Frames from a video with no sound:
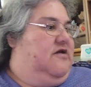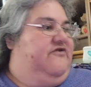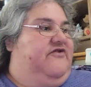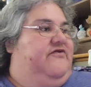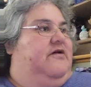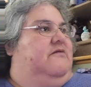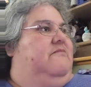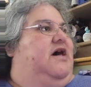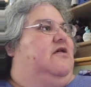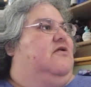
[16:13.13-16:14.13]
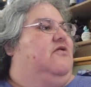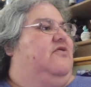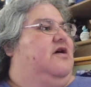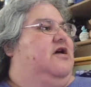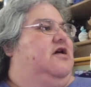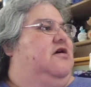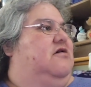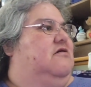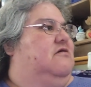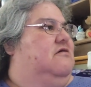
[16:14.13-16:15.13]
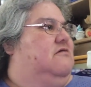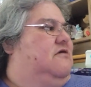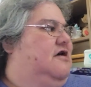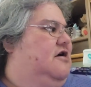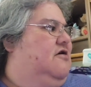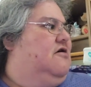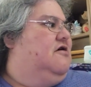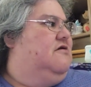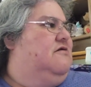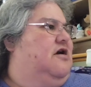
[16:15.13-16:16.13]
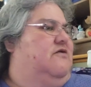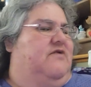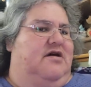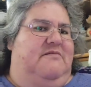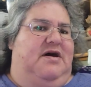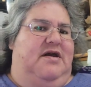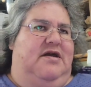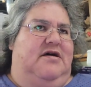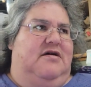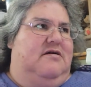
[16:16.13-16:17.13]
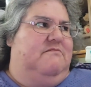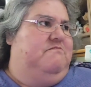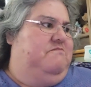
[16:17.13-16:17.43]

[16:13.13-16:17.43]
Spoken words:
Just a metal thingy that I got in one of my